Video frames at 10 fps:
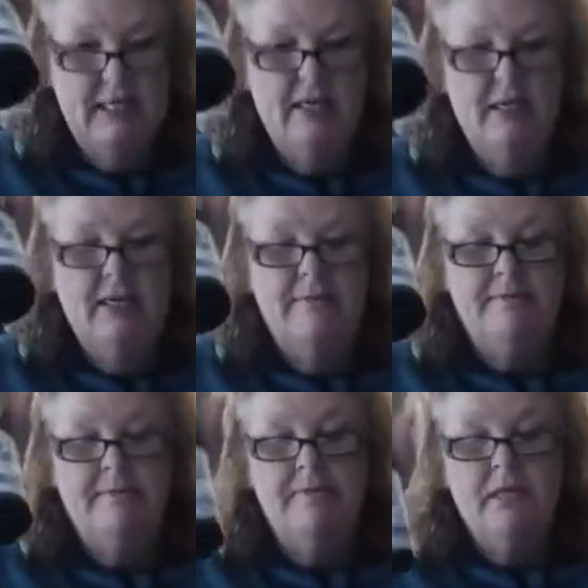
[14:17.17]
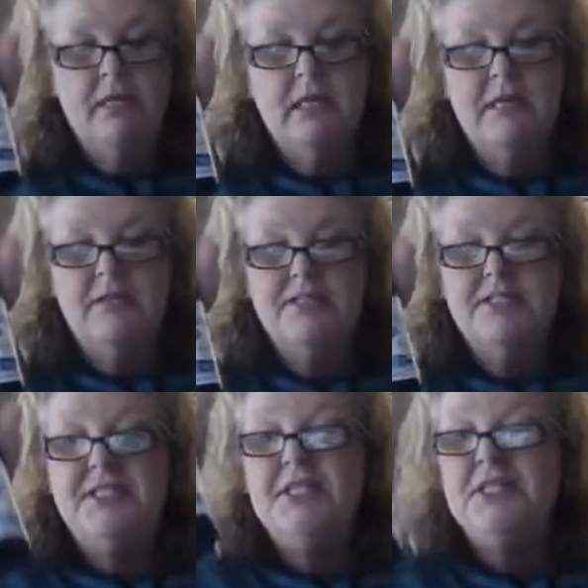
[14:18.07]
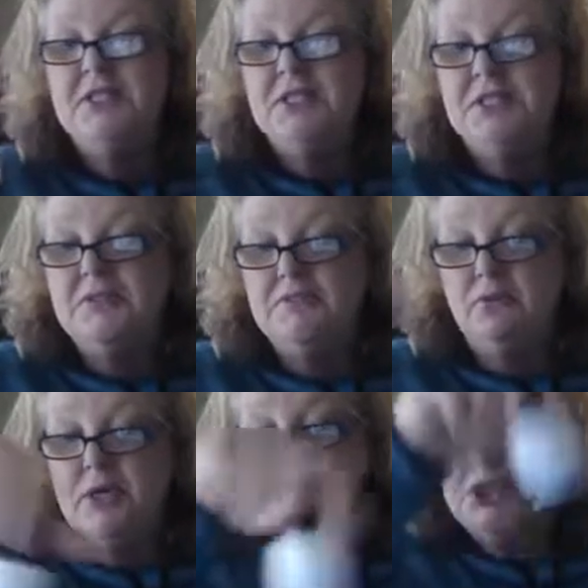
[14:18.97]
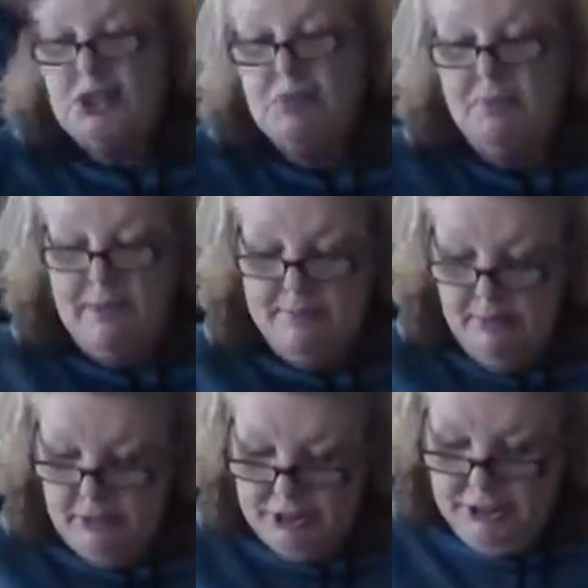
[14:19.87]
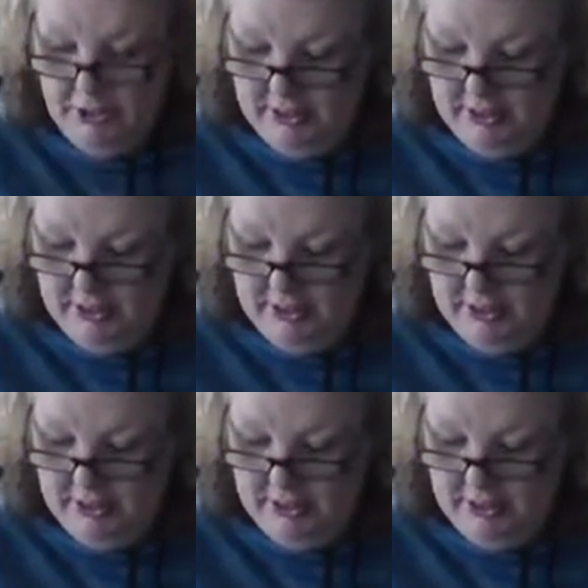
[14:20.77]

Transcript: the seasons of which people are sharing